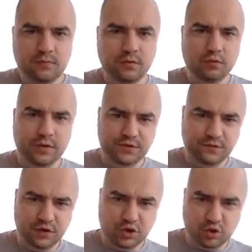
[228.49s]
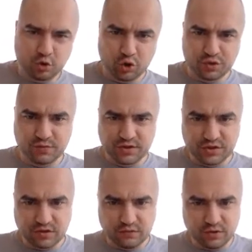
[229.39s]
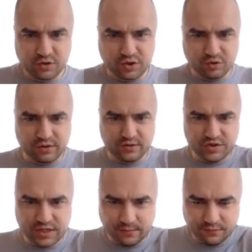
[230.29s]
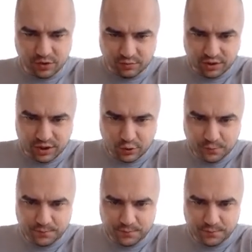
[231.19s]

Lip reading: Well, it's finished gorging myself here, so I'm going to stop filming now.